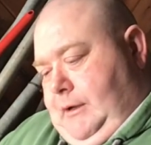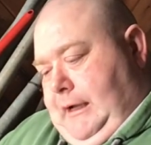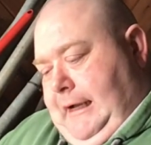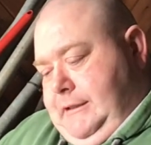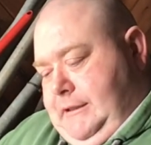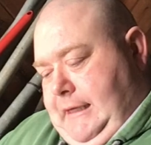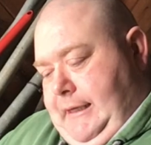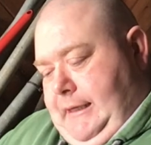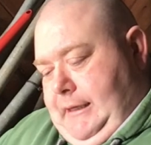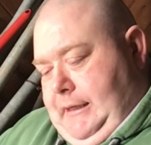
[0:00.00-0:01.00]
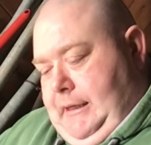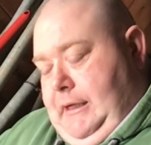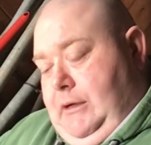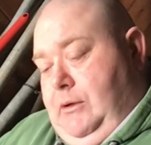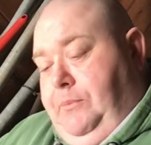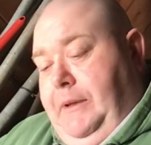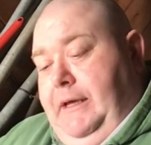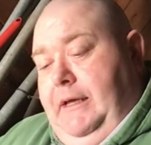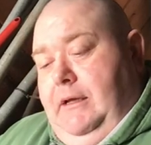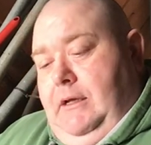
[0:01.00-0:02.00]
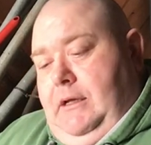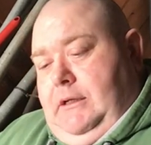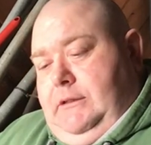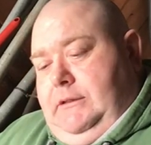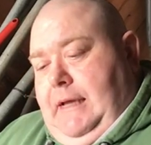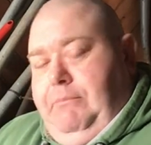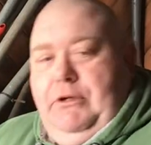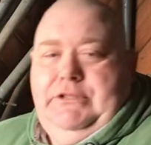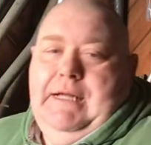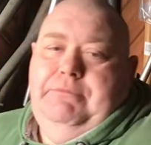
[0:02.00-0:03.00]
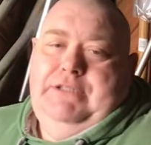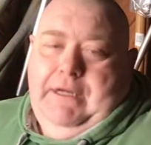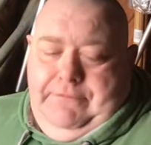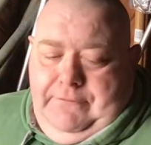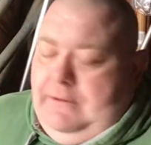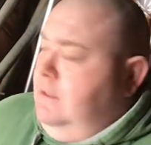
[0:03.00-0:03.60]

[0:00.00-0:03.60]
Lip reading: As I say, it'll all be step-by-step stuff.